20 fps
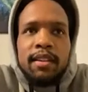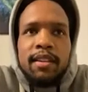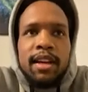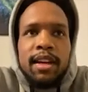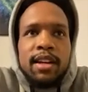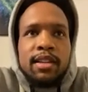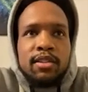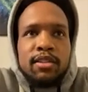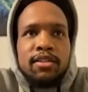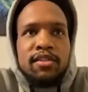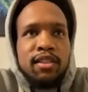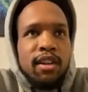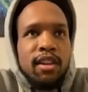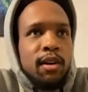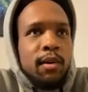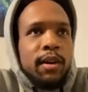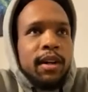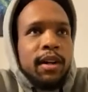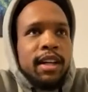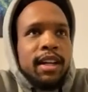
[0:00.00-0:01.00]
things were
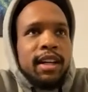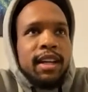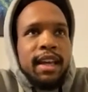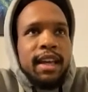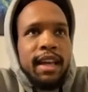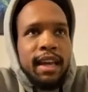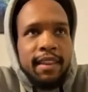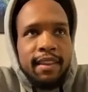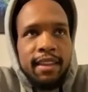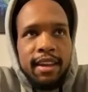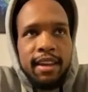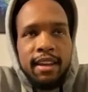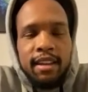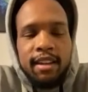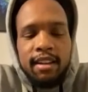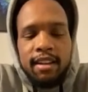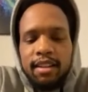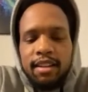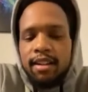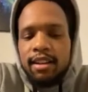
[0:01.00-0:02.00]
flowing, and
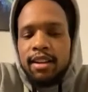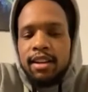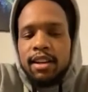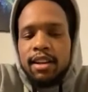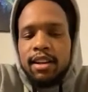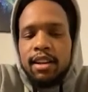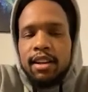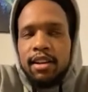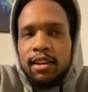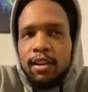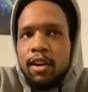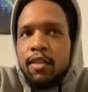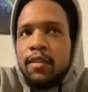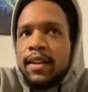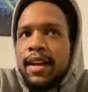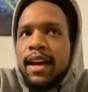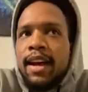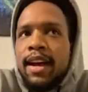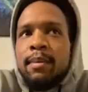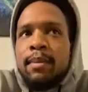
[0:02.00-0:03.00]
then
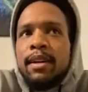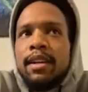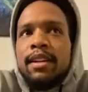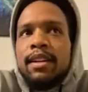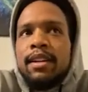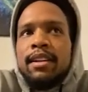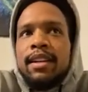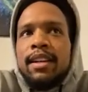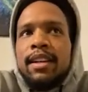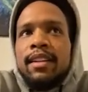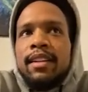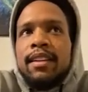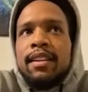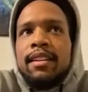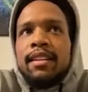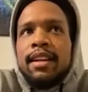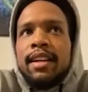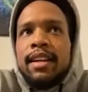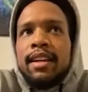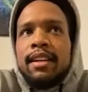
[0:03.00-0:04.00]
COVID happened, and
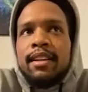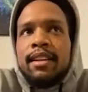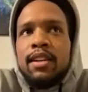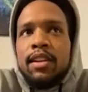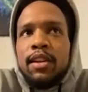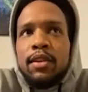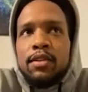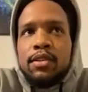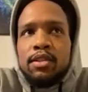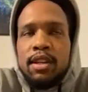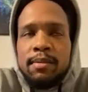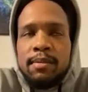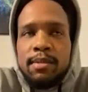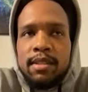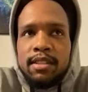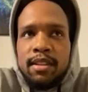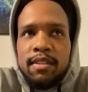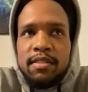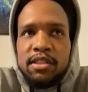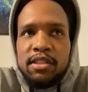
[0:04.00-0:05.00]
then like gyms
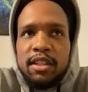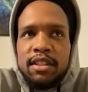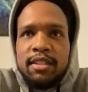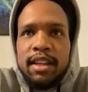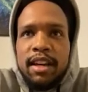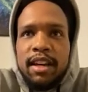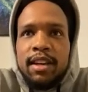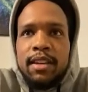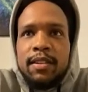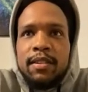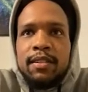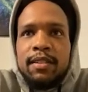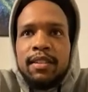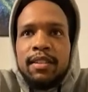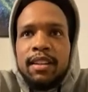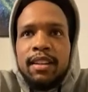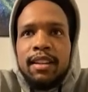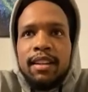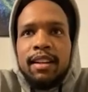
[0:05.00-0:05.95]
and stuff shut down,